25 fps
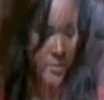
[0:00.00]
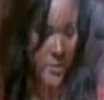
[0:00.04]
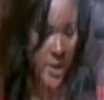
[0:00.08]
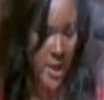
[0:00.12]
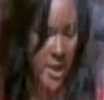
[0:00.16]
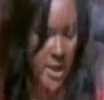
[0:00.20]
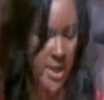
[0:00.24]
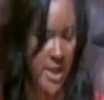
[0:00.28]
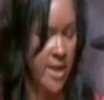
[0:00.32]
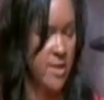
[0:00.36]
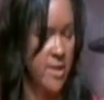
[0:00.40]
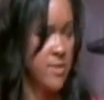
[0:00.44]

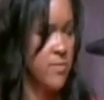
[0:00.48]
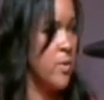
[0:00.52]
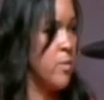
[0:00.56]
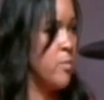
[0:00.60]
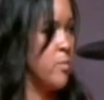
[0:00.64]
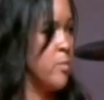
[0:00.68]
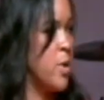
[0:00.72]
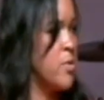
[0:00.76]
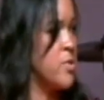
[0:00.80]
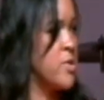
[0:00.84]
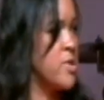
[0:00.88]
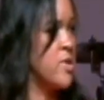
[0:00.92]
And that's what
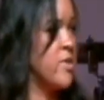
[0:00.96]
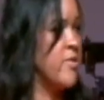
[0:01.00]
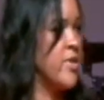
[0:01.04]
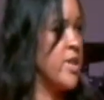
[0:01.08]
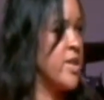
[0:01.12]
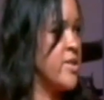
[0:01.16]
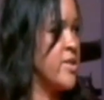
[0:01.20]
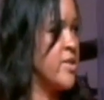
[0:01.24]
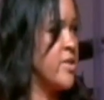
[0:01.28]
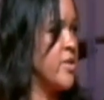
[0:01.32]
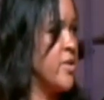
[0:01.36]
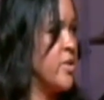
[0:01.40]
most of
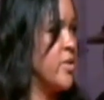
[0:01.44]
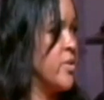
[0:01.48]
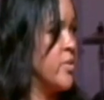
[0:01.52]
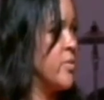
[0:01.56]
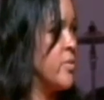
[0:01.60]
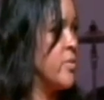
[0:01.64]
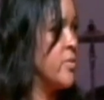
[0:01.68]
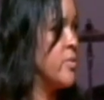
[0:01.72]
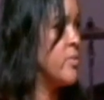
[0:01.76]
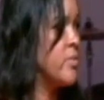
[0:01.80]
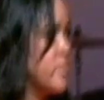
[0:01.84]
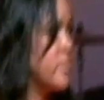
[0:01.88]
us do.
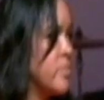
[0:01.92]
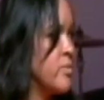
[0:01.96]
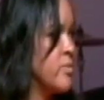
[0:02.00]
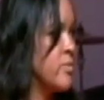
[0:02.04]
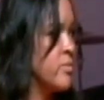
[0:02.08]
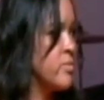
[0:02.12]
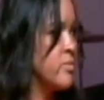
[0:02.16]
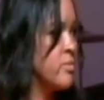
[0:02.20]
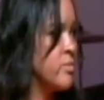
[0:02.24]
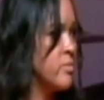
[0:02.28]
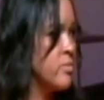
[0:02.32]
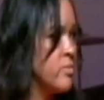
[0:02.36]

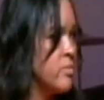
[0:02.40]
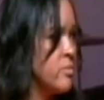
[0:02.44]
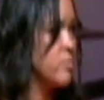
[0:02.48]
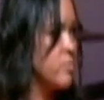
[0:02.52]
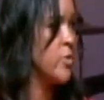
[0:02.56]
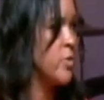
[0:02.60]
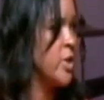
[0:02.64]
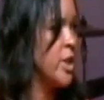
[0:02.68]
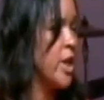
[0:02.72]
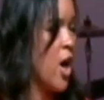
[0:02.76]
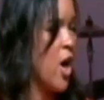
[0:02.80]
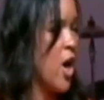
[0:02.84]

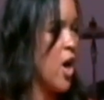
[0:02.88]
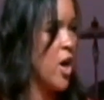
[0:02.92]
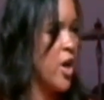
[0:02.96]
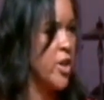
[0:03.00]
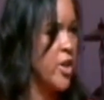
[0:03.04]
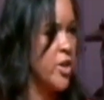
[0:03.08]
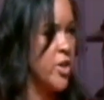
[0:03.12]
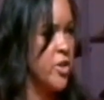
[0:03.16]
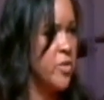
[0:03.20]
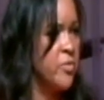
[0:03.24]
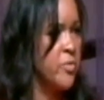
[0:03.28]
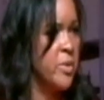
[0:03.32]
We
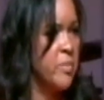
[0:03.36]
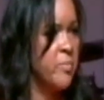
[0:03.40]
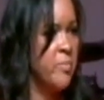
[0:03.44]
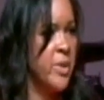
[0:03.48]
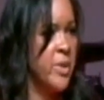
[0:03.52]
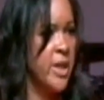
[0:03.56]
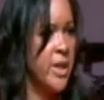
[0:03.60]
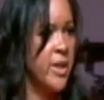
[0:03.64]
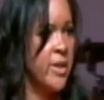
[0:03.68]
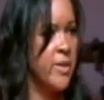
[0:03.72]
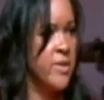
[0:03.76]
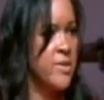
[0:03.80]
argue, we
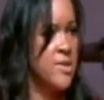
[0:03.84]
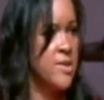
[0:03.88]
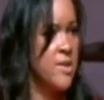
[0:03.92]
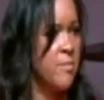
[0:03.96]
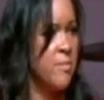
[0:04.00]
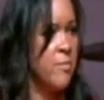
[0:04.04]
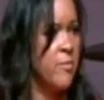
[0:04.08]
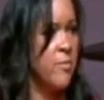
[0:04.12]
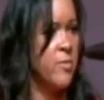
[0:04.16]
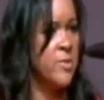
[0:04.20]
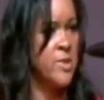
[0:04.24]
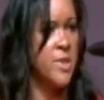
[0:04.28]
bicker,
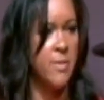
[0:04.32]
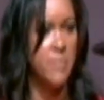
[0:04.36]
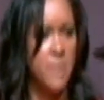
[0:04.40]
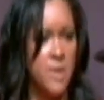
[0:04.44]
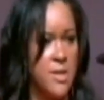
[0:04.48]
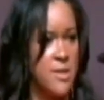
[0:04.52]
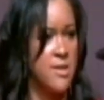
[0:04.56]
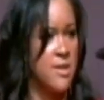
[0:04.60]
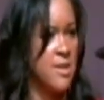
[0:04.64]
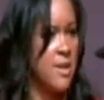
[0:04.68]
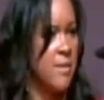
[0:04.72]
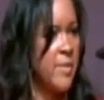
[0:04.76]

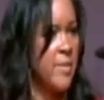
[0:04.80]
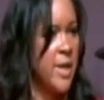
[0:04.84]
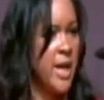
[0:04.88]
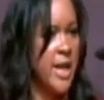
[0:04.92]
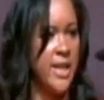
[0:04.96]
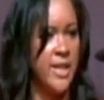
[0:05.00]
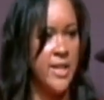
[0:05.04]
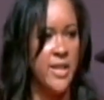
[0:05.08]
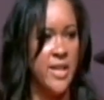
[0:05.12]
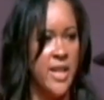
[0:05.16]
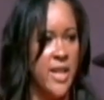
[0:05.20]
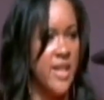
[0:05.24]
something
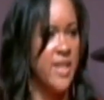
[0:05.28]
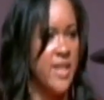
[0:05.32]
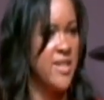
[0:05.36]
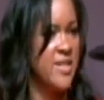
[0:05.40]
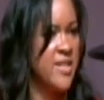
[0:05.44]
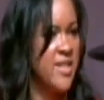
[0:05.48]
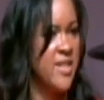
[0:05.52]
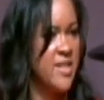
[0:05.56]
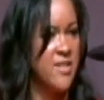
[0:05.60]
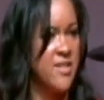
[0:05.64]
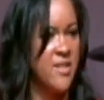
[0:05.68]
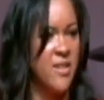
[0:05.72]
somebody does
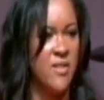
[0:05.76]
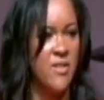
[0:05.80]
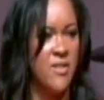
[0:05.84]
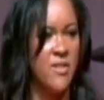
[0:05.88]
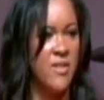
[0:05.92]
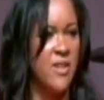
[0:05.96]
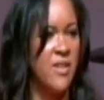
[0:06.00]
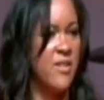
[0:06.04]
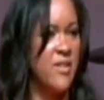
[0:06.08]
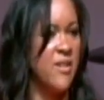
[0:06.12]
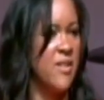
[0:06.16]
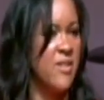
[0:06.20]
gets
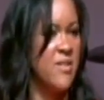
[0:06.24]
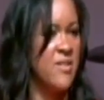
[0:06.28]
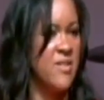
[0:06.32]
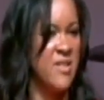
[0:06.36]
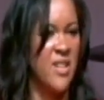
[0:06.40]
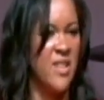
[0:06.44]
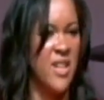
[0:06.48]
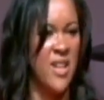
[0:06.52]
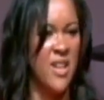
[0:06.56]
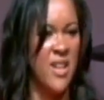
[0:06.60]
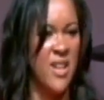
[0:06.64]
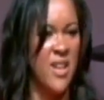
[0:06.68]
underneath our
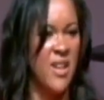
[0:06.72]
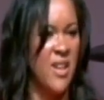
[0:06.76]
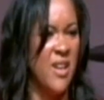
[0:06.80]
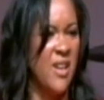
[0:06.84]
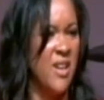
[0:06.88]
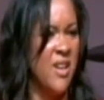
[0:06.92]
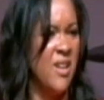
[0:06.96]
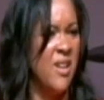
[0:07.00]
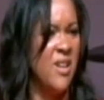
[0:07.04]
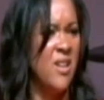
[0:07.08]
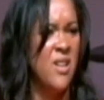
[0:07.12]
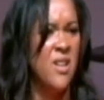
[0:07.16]

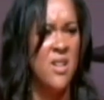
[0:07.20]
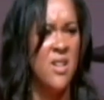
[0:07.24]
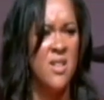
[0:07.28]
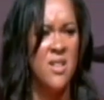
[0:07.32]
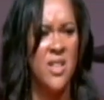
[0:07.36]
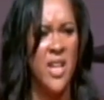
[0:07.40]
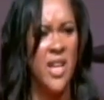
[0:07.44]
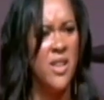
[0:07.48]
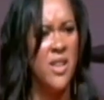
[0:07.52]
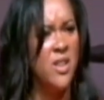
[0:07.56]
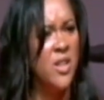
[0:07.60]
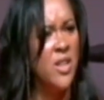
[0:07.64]
skin,
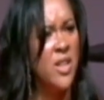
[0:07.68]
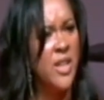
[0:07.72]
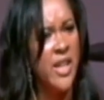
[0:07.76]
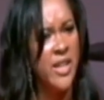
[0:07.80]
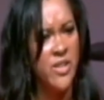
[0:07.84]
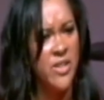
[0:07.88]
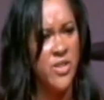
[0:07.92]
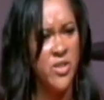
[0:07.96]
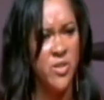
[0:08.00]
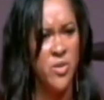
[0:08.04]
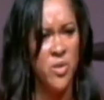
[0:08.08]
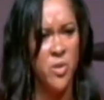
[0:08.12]
they look
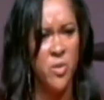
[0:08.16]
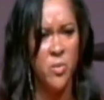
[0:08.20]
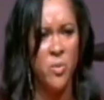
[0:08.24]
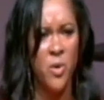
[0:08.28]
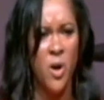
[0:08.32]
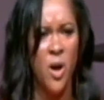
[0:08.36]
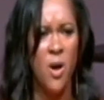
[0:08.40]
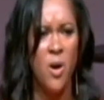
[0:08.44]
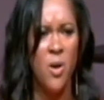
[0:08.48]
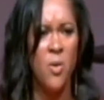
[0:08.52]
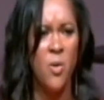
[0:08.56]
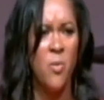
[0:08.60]
at you the
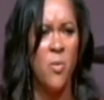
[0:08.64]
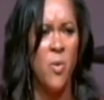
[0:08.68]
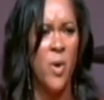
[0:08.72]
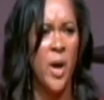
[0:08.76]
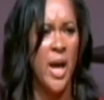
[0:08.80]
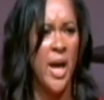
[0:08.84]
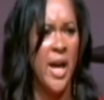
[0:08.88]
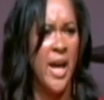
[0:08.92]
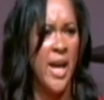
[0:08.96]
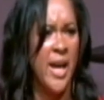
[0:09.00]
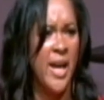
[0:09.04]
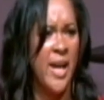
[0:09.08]
wrong
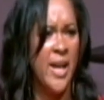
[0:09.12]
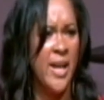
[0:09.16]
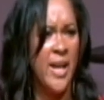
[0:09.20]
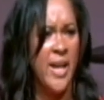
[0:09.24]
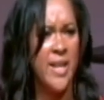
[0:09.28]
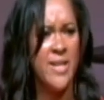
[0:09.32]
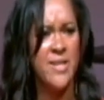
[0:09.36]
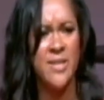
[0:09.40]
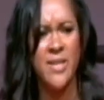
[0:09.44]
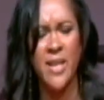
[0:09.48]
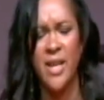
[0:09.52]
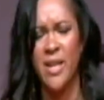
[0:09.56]
way,
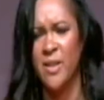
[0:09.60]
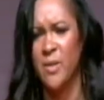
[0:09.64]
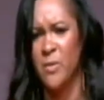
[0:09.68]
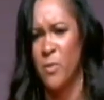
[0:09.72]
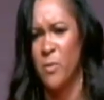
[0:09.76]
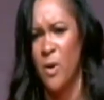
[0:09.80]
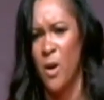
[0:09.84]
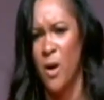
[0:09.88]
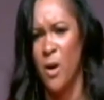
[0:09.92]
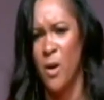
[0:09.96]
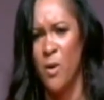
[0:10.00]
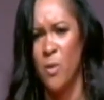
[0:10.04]
they say the
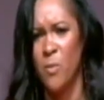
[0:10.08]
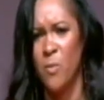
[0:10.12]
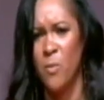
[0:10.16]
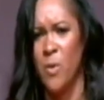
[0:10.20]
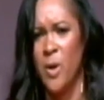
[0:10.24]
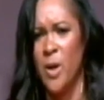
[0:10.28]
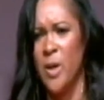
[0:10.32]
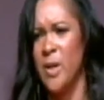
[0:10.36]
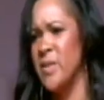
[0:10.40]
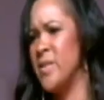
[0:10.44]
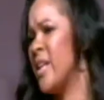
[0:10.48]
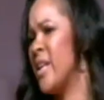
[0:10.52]
wrong
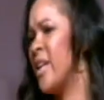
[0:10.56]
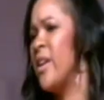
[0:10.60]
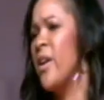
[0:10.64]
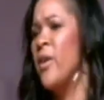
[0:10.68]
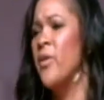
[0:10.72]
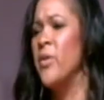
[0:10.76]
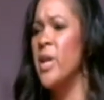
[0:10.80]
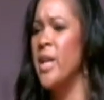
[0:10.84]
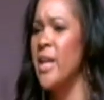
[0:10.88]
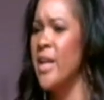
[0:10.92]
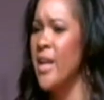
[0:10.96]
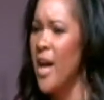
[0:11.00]
word, they
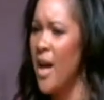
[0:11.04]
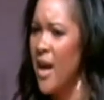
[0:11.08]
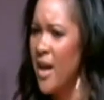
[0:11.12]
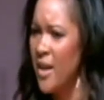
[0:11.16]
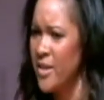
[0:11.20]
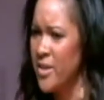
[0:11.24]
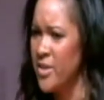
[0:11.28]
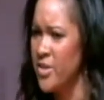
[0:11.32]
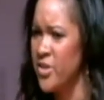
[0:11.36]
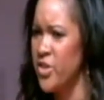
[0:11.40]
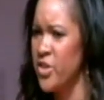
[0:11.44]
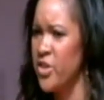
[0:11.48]
don't
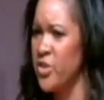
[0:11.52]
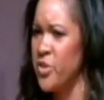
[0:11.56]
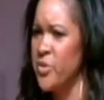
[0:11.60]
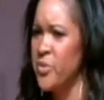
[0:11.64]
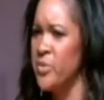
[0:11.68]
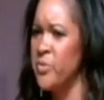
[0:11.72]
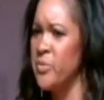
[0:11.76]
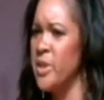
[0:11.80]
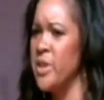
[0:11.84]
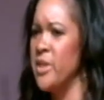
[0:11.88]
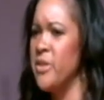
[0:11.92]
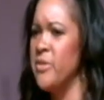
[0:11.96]
acknowledge
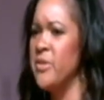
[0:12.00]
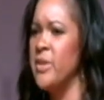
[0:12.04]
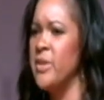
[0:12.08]
you when you